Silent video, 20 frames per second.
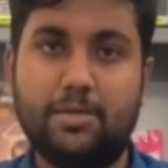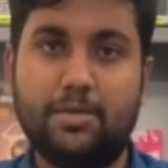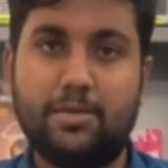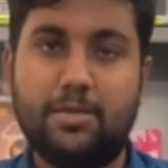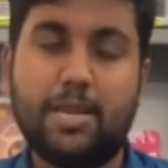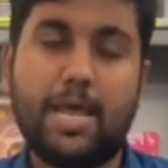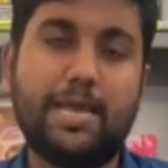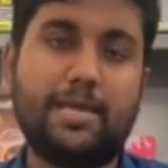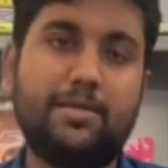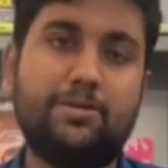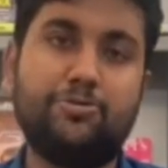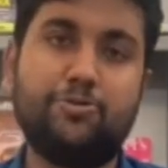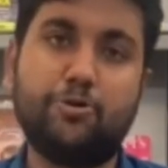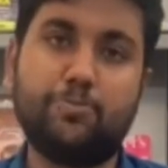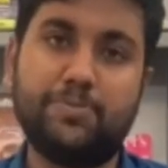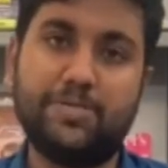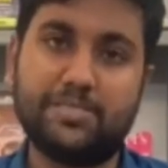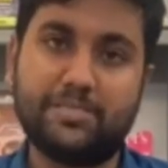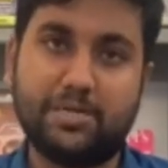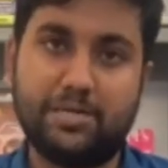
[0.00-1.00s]
like group
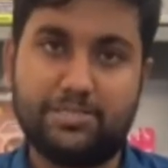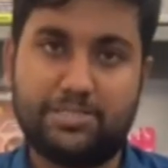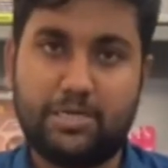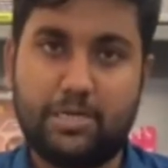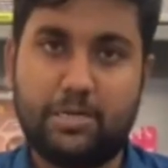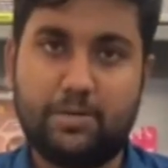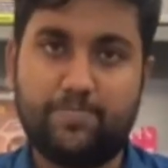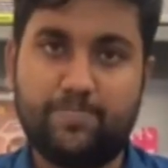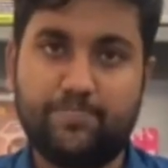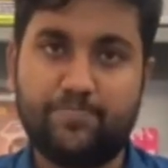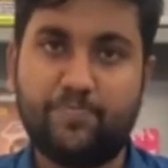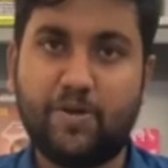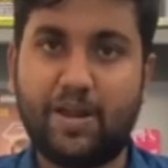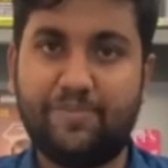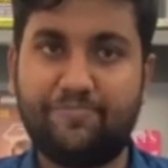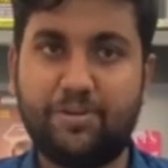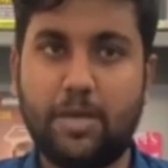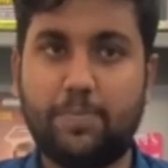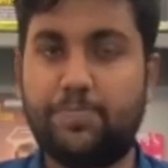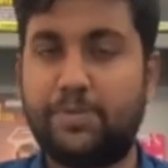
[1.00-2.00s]
discussion
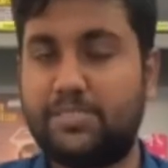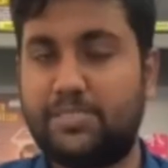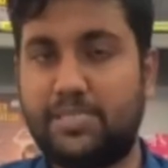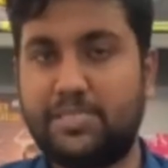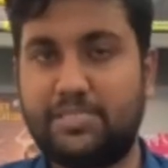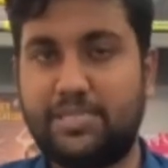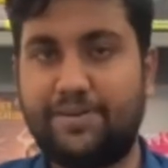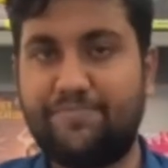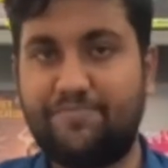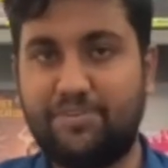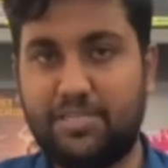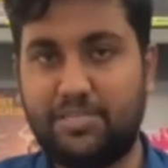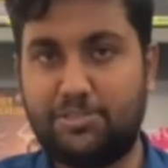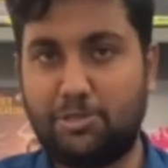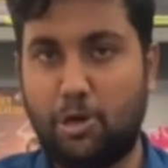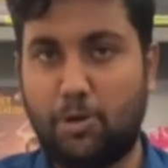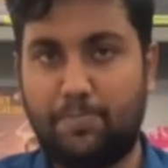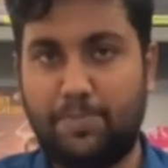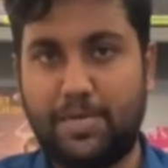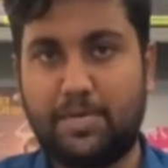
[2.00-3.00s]
where we are presented with a
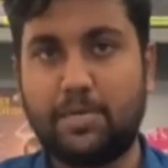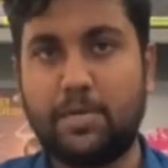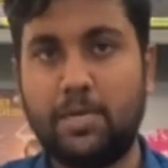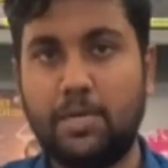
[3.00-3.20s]
topic.